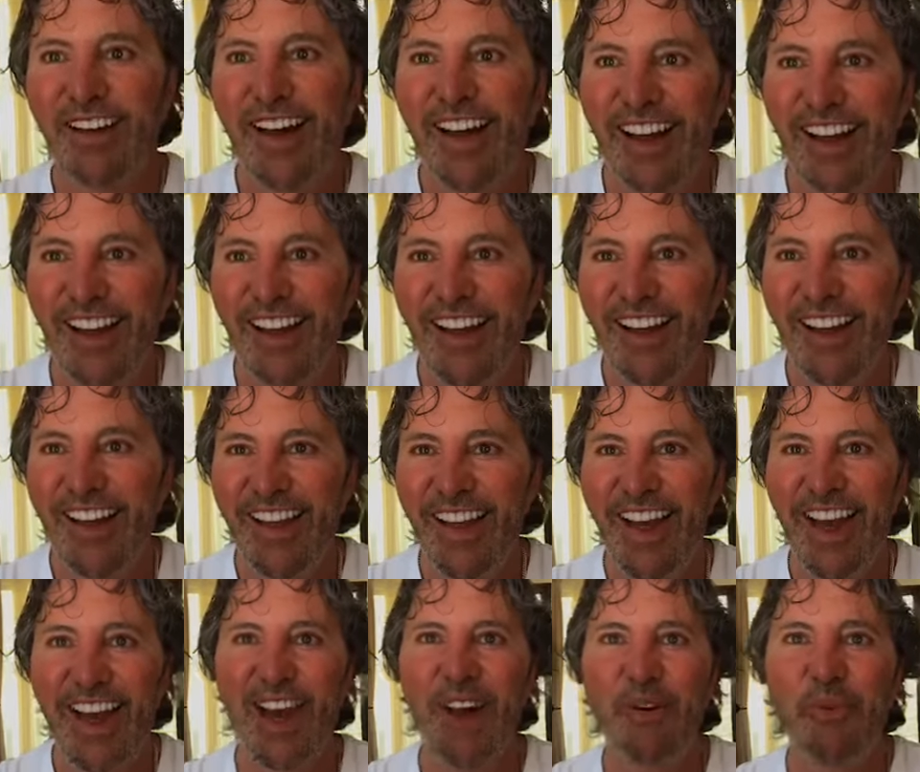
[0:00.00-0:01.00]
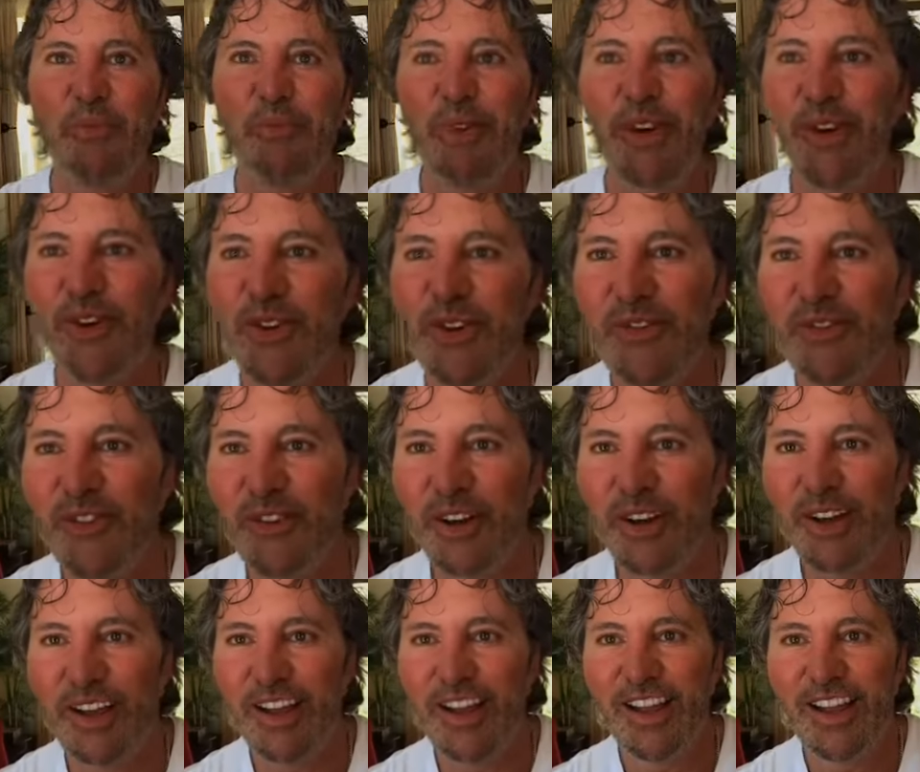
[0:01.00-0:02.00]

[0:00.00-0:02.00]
How beautiful.